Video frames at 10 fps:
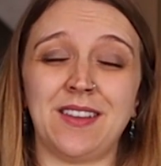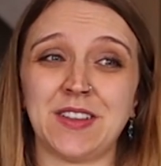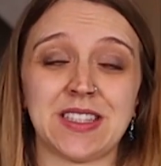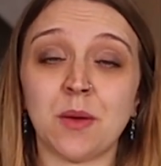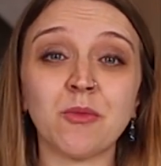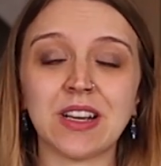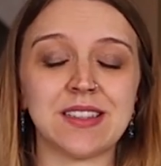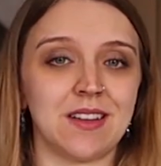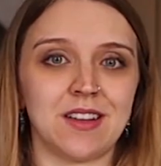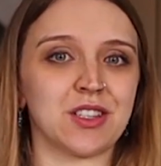for some
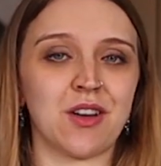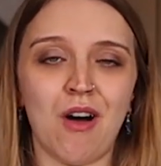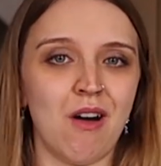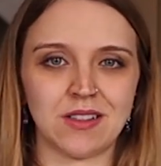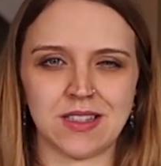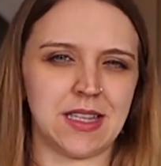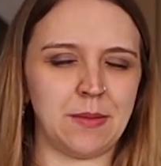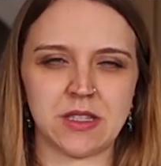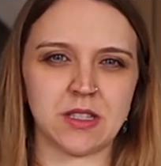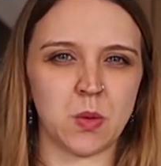reason I just can't
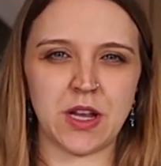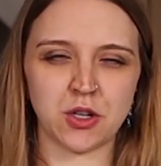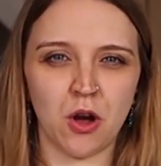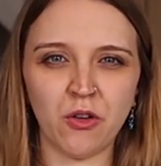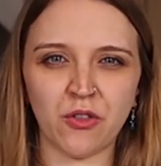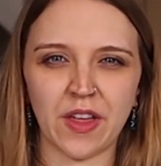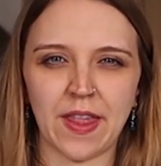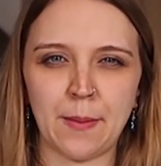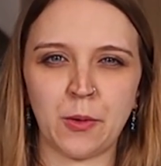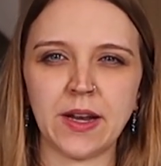seem to switch off at
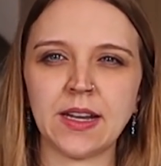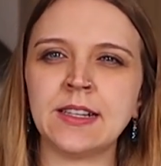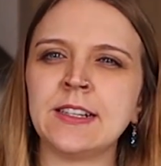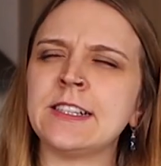that point.